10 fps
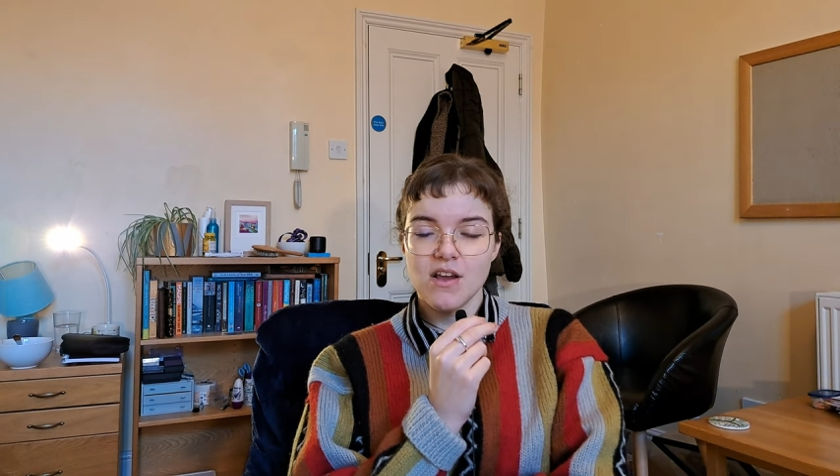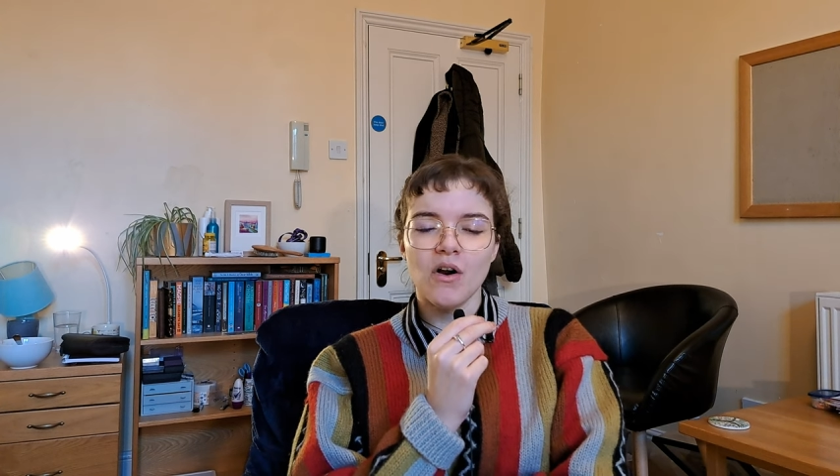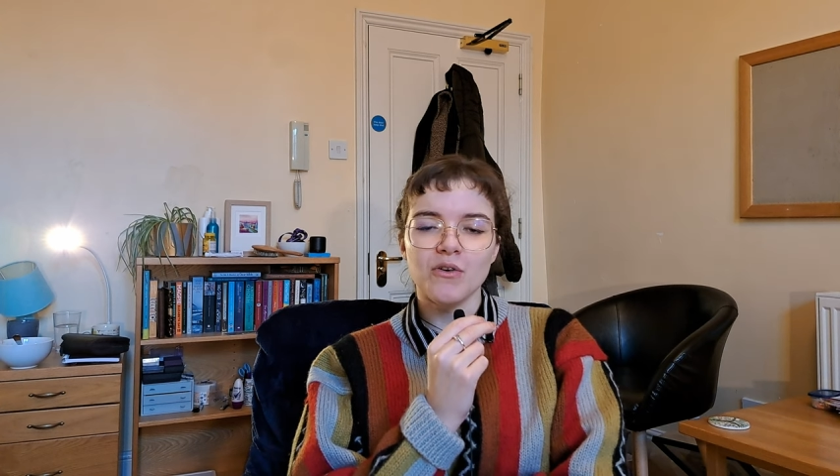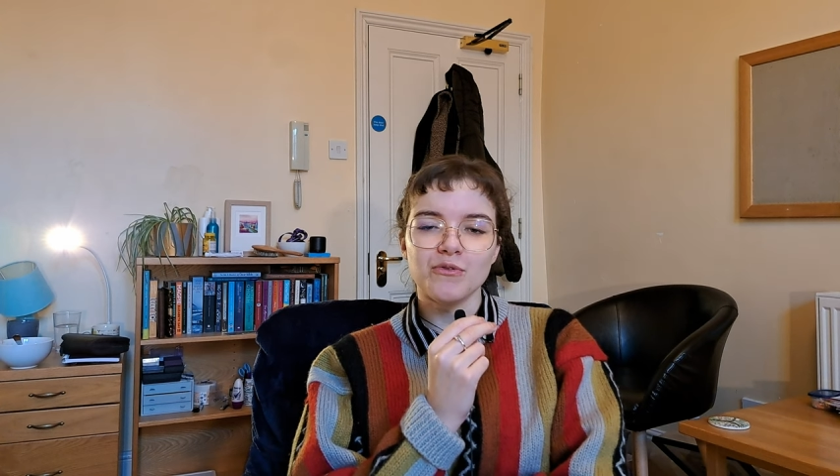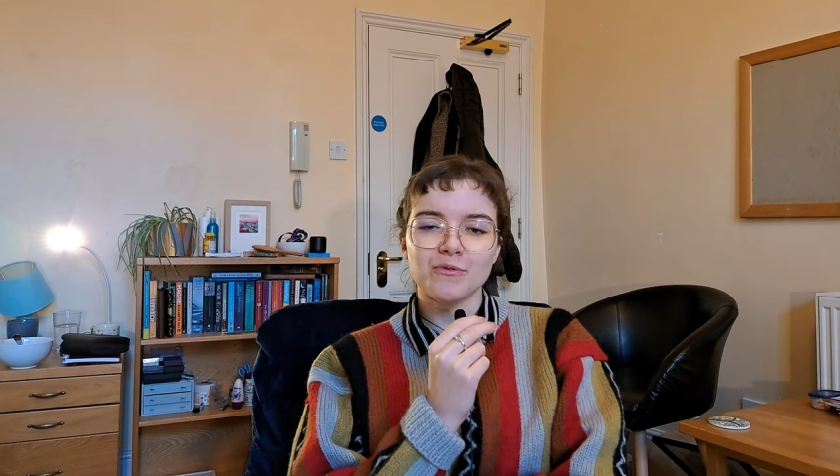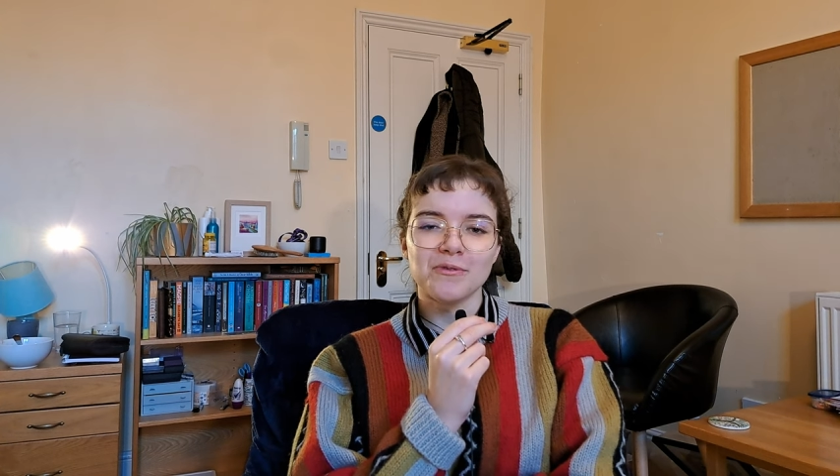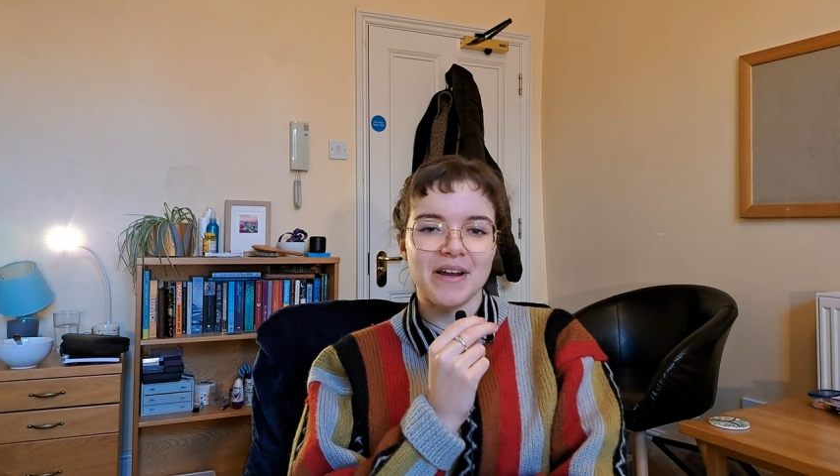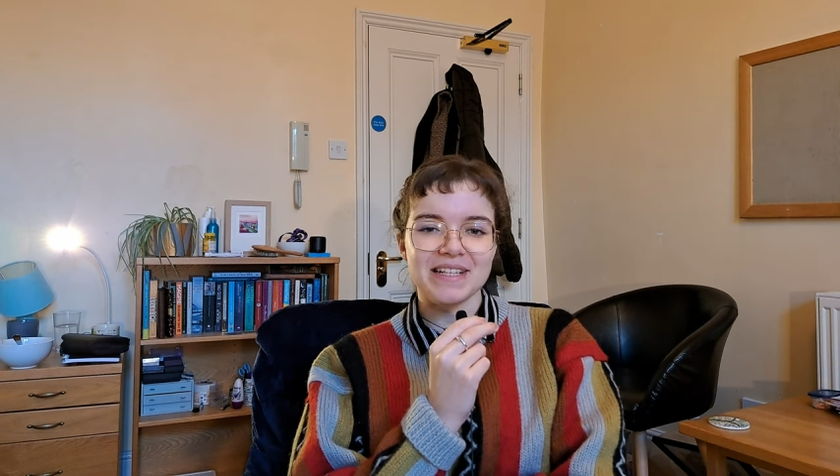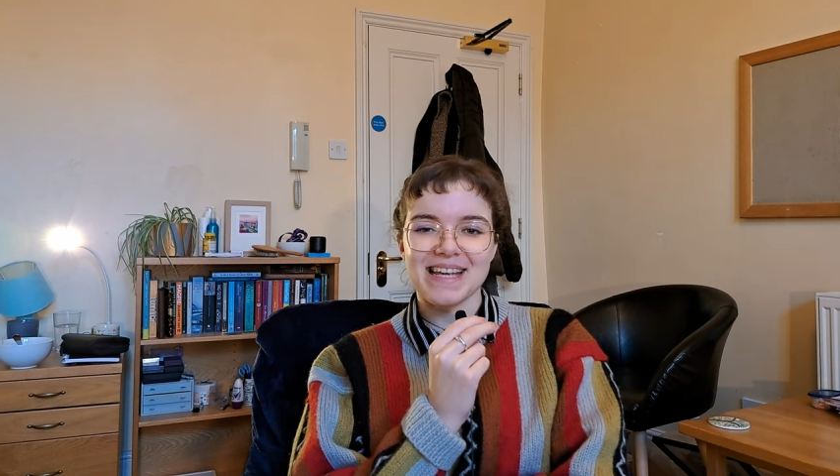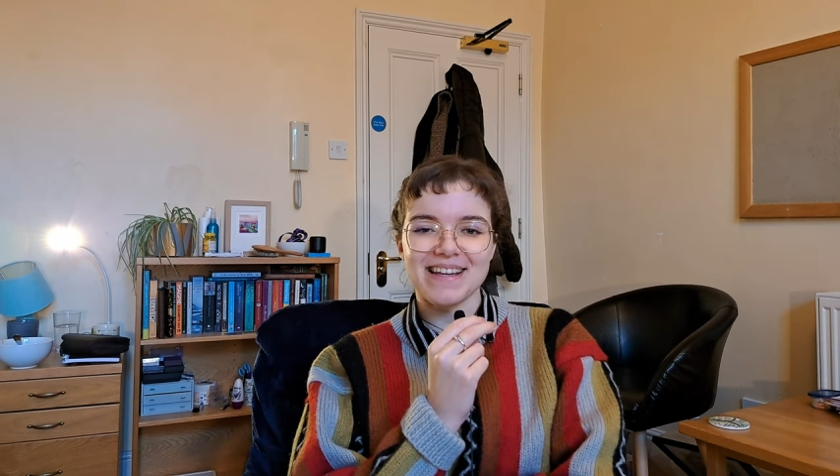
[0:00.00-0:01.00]
of
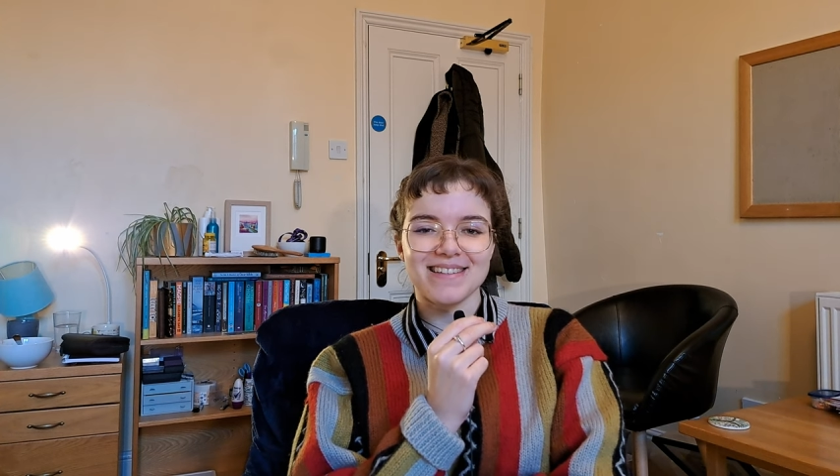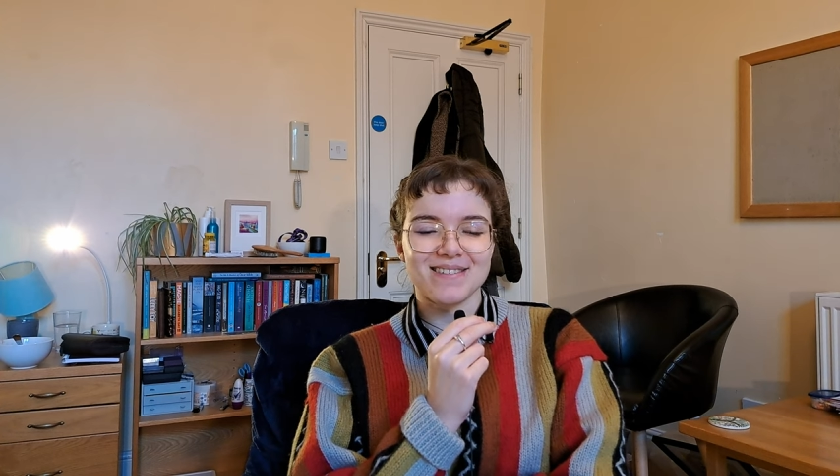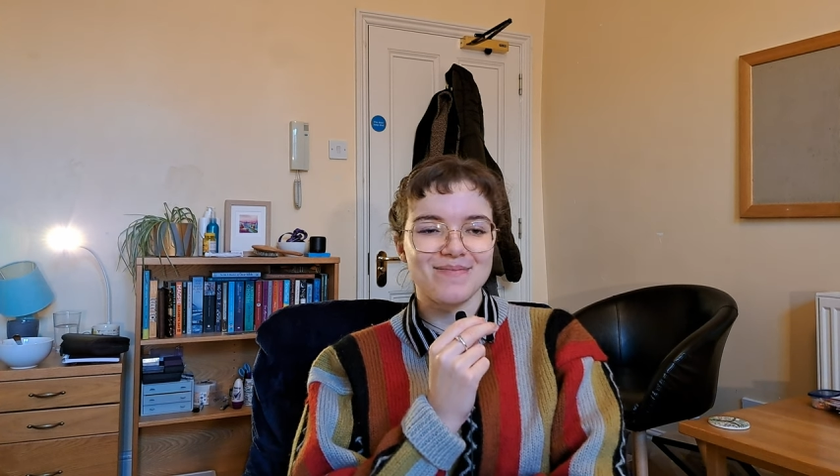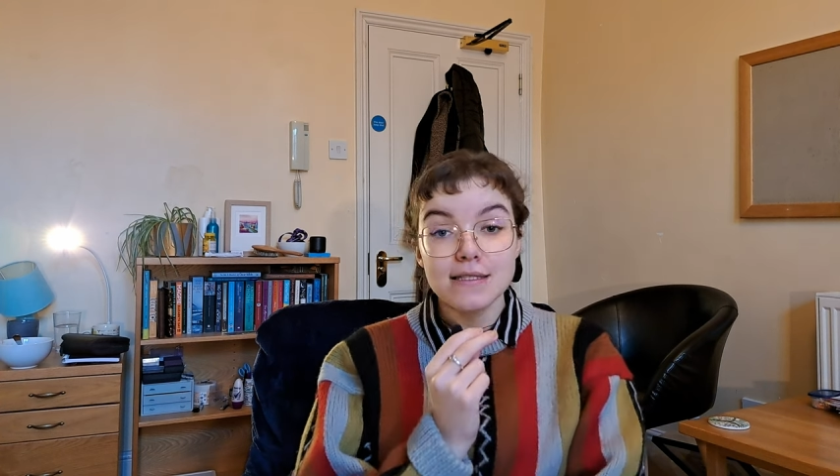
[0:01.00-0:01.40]
my days.